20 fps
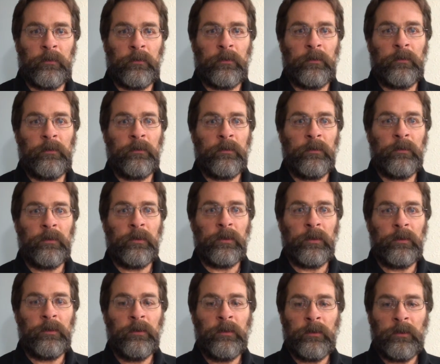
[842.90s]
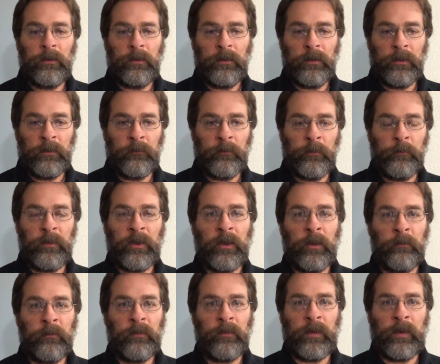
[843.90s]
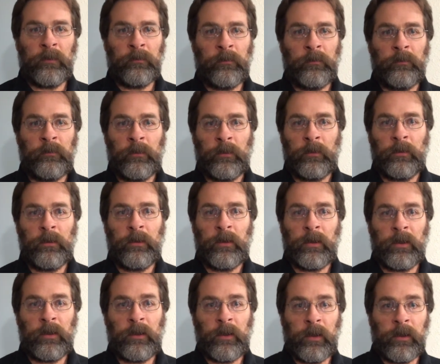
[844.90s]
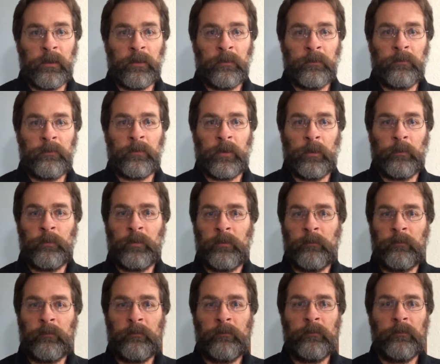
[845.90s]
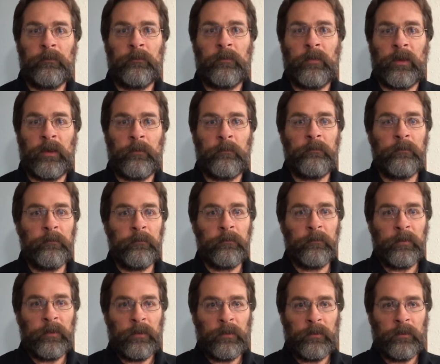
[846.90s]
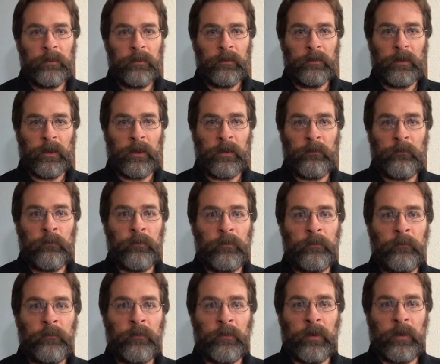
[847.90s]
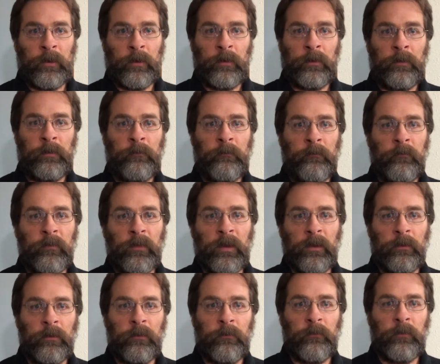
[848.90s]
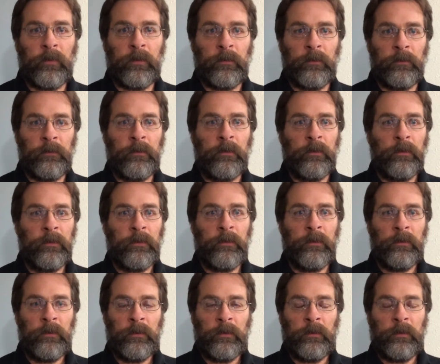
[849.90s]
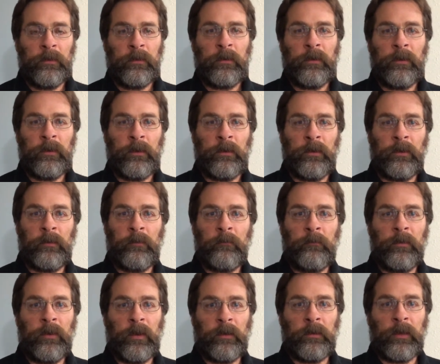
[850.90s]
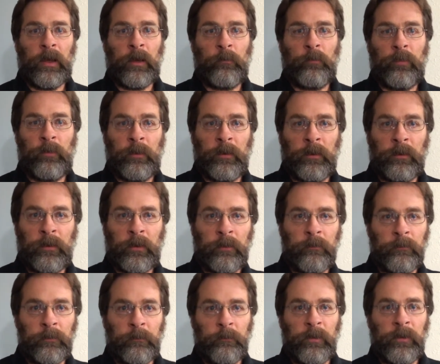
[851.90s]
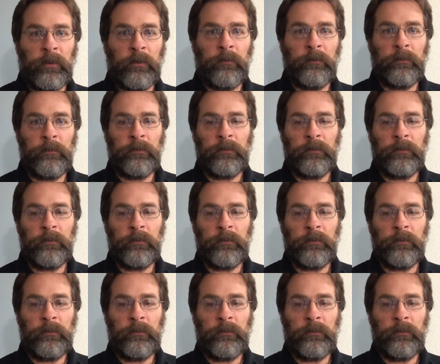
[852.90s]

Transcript: that if it becomes necessary, I can sharpen my knife and saw in the field, and then at that point I will be